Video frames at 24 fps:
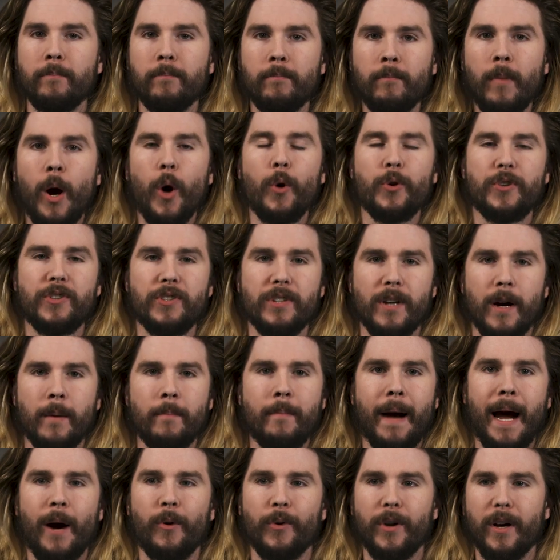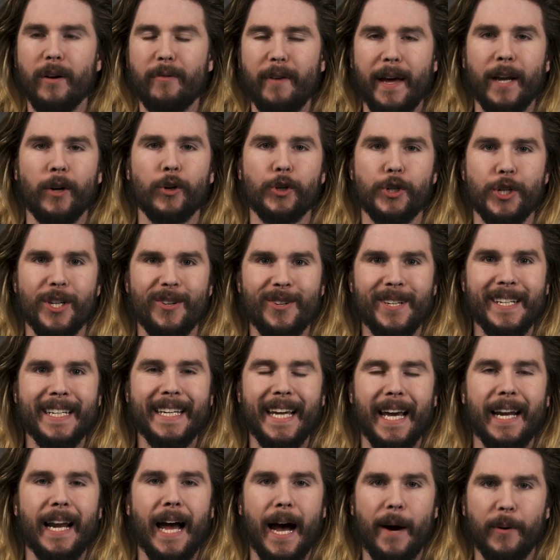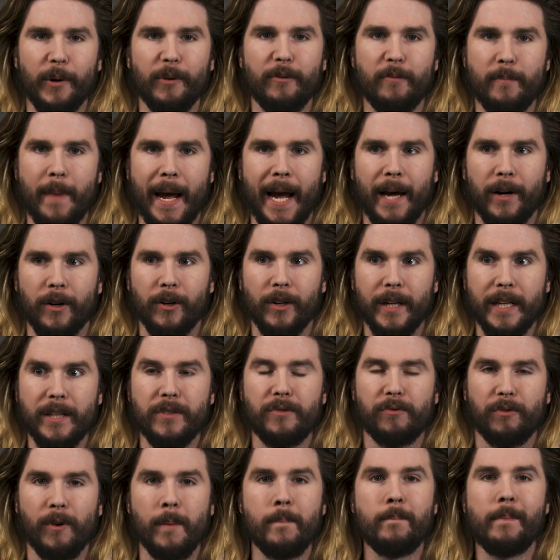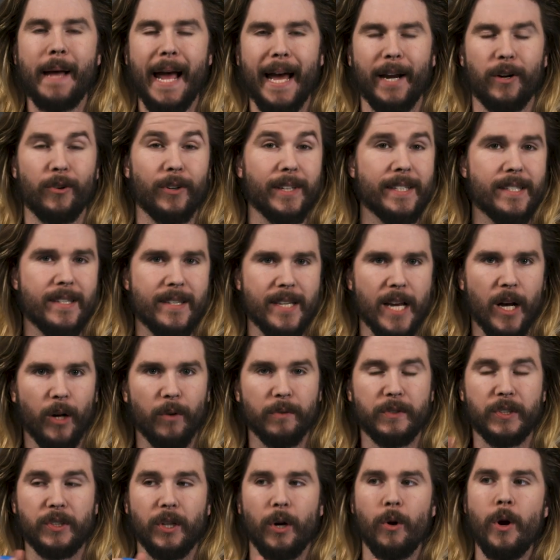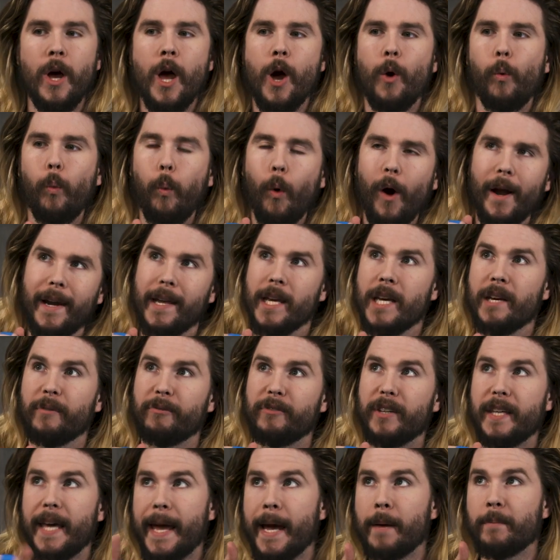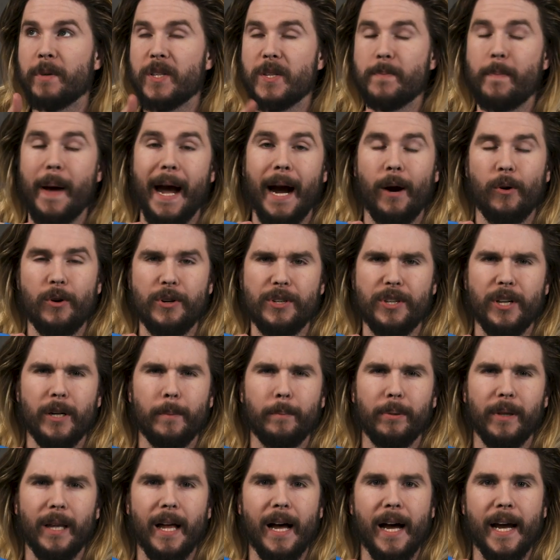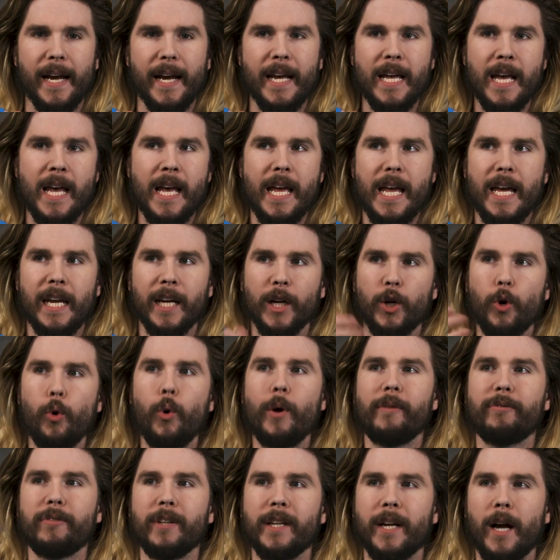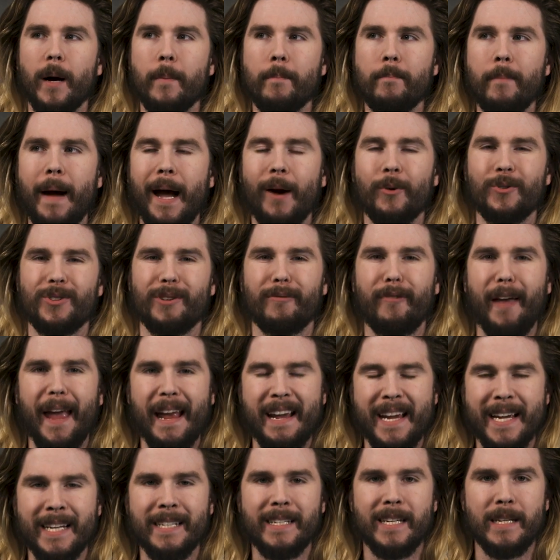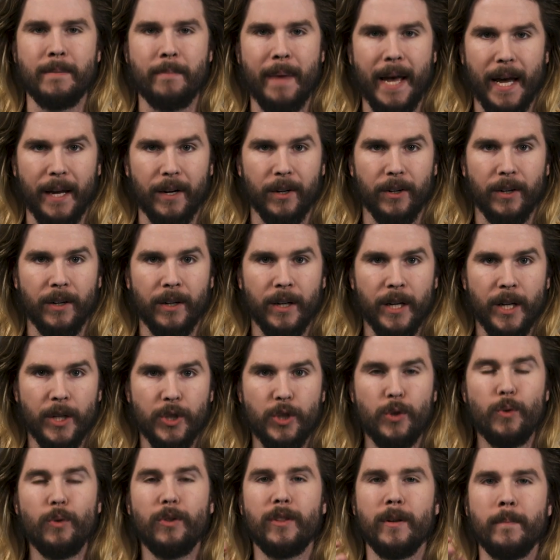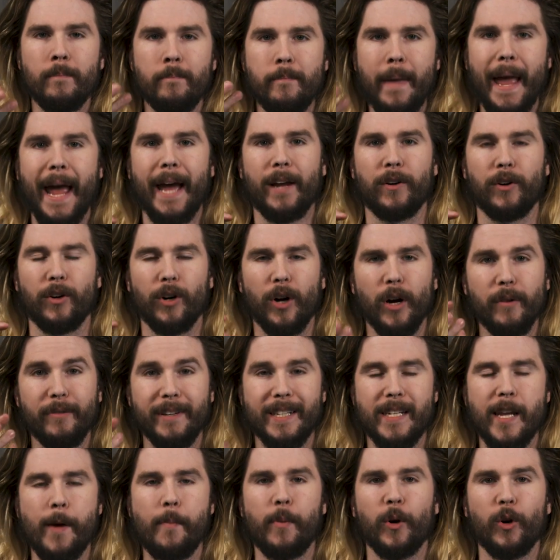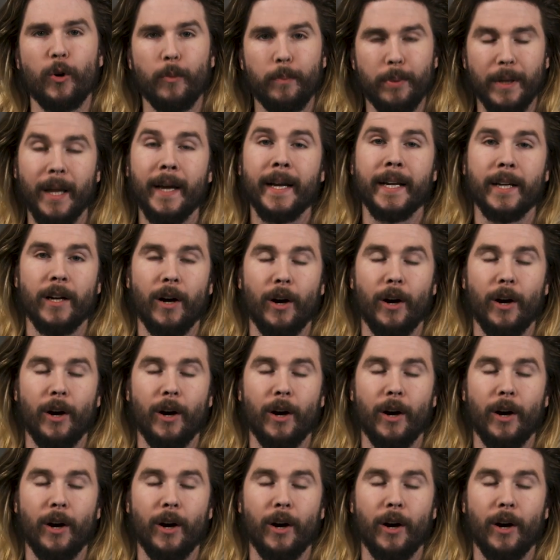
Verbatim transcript: most amount of energy you can get out of matter is from matter itself. So what if Gambit's powers could apply an equivalent amount of antimatter to the matter of a typical playing